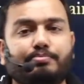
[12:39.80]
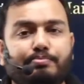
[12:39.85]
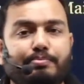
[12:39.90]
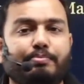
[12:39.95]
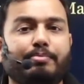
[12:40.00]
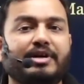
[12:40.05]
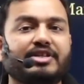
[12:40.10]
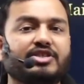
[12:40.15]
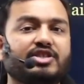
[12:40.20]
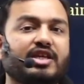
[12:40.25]

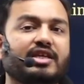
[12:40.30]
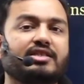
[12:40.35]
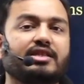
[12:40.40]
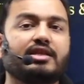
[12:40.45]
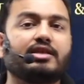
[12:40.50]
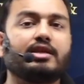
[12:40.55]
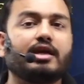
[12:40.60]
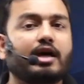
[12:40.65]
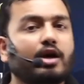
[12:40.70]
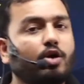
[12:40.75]
purchase it
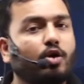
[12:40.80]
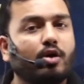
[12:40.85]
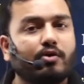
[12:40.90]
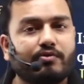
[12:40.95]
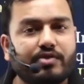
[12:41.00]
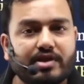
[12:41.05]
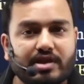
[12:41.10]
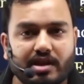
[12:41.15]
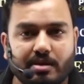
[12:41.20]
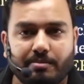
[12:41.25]
along
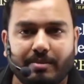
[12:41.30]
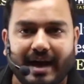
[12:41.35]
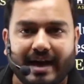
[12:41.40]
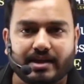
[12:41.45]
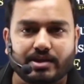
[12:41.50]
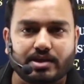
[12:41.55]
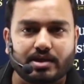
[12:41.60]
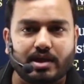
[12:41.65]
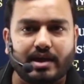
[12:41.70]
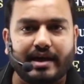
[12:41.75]
with the
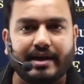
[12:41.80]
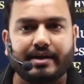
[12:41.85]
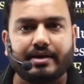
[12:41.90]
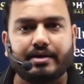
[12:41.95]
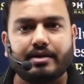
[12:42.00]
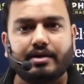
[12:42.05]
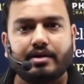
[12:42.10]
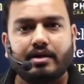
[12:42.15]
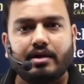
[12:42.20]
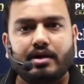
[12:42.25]
batch,
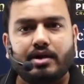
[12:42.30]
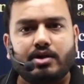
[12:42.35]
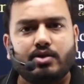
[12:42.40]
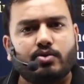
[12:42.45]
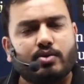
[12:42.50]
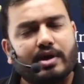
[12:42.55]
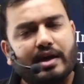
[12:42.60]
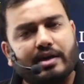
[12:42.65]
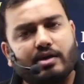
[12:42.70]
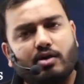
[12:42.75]
and you
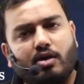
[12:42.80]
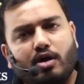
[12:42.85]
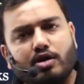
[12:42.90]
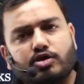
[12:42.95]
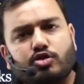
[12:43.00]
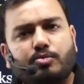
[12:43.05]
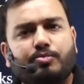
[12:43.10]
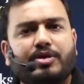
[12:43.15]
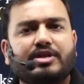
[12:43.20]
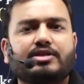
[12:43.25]
can
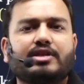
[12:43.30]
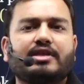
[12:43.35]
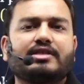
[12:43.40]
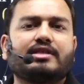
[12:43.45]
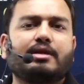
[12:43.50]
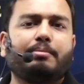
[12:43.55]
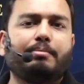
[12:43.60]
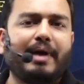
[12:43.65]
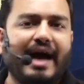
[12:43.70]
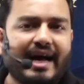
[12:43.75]
also purchase
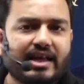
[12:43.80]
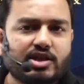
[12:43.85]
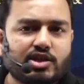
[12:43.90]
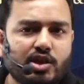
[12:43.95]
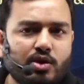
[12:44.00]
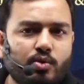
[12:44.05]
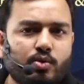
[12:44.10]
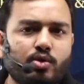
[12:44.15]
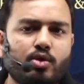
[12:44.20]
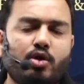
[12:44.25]
the batch
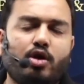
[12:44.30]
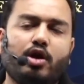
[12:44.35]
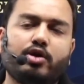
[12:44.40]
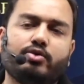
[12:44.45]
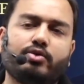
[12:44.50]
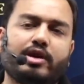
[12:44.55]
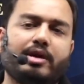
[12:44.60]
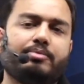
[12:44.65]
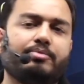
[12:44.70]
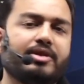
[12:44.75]
alone, or you
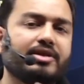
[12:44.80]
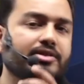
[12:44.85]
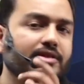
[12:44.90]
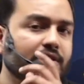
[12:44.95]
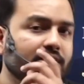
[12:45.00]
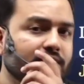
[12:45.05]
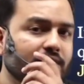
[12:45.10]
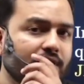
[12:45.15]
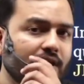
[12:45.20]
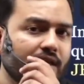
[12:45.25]
can
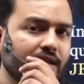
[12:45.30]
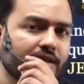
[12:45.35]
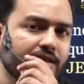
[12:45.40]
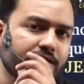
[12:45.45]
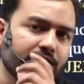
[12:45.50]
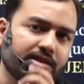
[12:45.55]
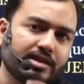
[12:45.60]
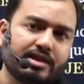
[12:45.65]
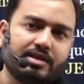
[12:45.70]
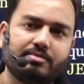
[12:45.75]
purchase the
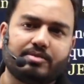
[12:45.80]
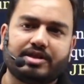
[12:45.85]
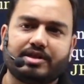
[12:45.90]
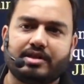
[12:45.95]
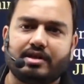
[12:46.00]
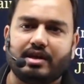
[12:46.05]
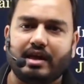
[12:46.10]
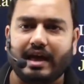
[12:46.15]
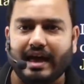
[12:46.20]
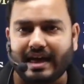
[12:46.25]
study
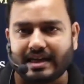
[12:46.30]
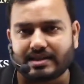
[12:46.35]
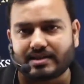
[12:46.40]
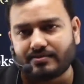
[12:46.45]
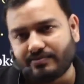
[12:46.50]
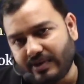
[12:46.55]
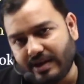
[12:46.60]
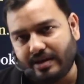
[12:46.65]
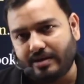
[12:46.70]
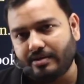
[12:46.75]
material as
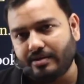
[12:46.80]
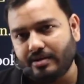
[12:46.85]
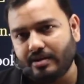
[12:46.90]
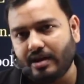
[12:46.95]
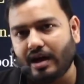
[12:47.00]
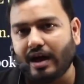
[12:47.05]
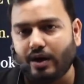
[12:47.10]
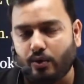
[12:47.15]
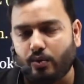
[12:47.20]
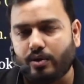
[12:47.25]
well
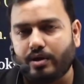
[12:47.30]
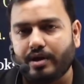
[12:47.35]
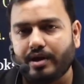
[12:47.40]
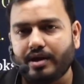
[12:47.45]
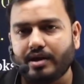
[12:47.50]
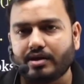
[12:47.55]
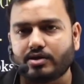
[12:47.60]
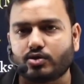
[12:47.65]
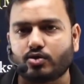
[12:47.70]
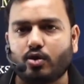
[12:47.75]
alone, you
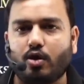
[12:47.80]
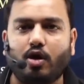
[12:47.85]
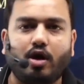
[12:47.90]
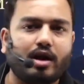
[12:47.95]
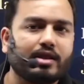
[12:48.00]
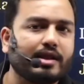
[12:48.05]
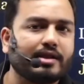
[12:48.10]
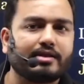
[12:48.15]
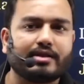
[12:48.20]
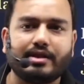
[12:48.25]
know? So all
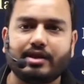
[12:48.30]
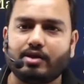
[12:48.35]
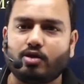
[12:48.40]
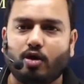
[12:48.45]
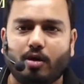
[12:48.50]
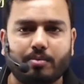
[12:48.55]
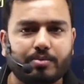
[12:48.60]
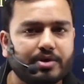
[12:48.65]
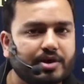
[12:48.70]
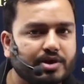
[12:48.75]
the three
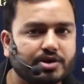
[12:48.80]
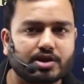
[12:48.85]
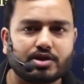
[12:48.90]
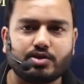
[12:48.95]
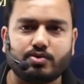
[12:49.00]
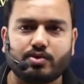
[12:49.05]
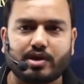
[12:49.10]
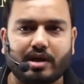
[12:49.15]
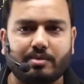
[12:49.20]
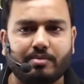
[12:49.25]
combinations
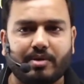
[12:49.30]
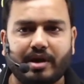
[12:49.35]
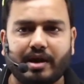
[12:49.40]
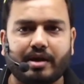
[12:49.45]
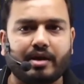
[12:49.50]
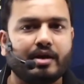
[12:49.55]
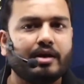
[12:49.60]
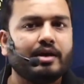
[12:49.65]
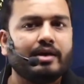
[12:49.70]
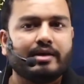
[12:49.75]
you can make:
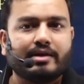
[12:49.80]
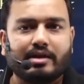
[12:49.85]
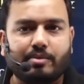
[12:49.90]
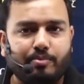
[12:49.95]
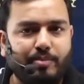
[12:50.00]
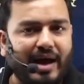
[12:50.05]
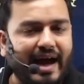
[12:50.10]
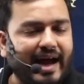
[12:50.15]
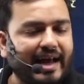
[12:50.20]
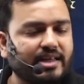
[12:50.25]
the
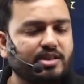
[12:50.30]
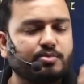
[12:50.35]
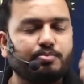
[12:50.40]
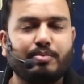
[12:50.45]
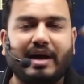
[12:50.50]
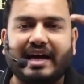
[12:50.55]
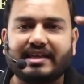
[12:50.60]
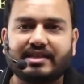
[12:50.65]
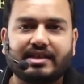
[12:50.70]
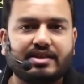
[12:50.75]
batch
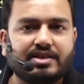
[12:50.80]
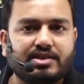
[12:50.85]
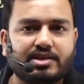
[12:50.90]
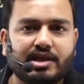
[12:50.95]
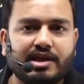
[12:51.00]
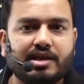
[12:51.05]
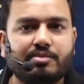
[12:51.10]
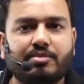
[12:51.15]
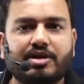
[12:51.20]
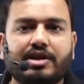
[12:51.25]
and
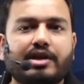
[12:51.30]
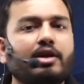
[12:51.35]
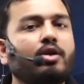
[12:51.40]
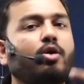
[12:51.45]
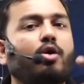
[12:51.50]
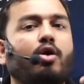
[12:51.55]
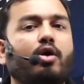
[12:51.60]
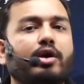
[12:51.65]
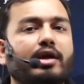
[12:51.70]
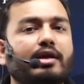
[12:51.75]
study material,
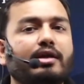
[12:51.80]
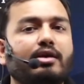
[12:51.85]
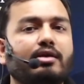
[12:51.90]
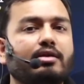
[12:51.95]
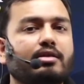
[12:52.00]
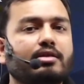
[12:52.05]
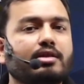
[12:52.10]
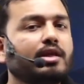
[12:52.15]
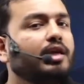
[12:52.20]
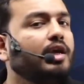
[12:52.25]
or
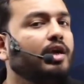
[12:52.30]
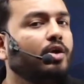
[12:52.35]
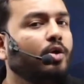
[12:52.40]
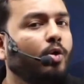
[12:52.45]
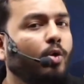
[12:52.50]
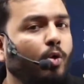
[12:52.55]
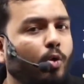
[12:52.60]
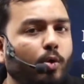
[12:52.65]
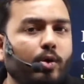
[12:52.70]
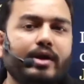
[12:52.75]
the
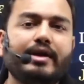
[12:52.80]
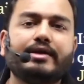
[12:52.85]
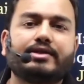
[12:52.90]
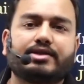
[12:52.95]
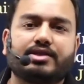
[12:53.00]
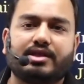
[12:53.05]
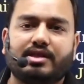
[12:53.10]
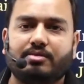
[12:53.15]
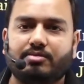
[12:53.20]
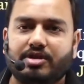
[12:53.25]
only
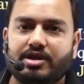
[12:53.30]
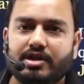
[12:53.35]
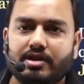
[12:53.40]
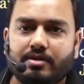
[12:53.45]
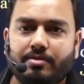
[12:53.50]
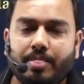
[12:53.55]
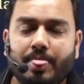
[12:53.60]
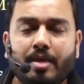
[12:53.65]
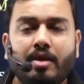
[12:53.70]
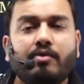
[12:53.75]
study material.
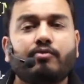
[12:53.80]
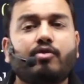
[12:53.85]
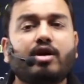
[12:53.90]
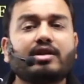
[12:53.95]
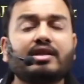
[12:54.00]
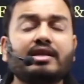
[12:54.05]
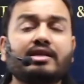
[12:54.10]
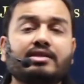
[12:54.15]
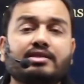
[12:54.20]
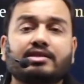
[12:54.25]
What
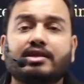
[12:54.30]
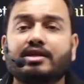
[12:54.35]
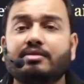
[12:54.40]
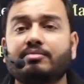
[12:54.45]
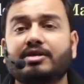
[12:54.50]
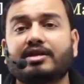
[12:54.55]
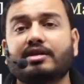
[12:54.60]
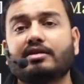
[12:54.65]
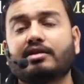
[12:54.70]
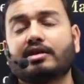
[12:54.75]
this study
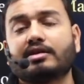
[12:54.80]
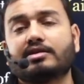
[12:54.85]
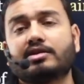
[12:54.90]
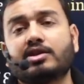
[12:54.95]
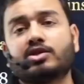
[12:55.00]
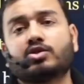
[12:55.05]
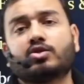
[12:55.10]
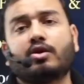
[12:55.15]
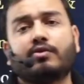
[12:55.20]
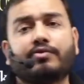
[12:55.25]
material
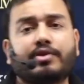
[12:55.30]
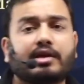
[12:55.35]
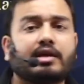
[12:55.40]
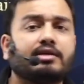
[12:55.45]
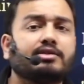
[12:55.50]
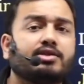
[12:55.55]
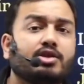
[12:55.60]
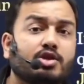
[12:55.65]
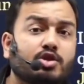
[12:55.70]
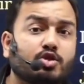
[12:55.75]
consists of? It
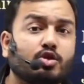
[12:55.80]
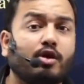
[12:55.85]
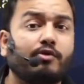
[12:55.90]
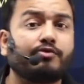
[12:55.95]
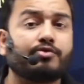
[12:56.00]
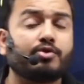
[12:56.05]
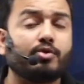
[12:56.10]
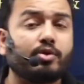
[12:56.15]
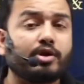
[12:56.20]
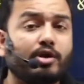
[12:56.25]
consists of
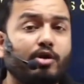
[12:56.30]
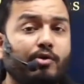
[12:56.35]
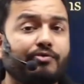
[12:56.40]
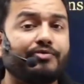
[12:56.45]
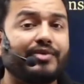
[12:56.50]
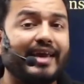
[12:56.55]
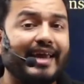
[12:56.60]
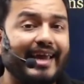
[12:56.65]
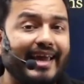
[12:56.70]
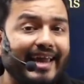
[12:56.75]
total of
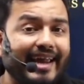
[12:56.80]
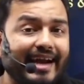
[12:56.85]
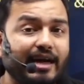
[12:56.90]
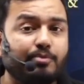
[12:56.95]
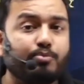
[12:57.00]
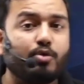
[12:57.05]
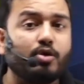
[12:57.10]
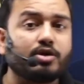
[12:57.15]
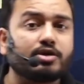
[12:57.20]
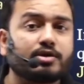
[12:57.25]
8
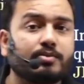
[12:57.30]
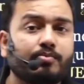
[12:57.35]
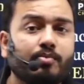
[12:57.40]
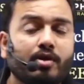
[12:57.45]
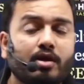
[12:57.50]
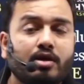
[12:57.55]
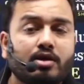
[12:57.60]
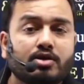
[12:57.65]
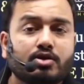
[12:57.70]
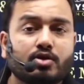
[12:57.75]
books.
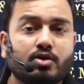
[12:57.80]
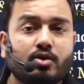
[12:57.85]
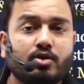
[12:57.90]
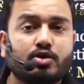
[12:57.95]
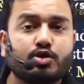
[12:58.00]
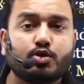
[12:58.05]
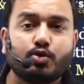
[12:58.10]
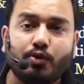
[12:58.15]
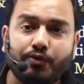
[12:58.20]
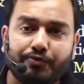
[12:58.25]
So
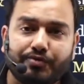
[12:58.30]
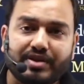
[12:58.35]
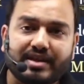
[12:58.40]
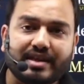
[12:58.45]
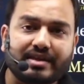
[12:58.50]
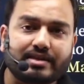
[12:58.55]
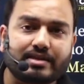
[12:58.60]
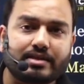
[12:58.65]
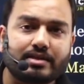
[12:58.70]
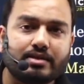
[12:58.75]
2
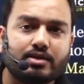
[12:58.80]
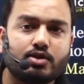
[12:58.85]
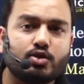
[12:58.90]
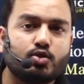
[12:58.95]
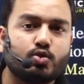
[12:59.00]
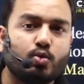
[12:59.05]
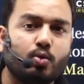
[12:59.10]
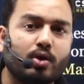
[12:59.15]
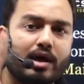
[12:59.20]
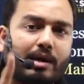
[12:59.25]
physics,
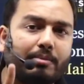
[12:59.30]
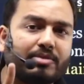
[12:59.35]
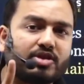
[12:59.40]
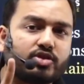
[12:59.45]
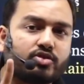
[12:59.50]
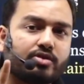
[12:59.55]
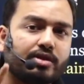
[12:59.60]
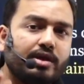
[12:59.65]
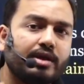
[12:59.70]
2 chemistry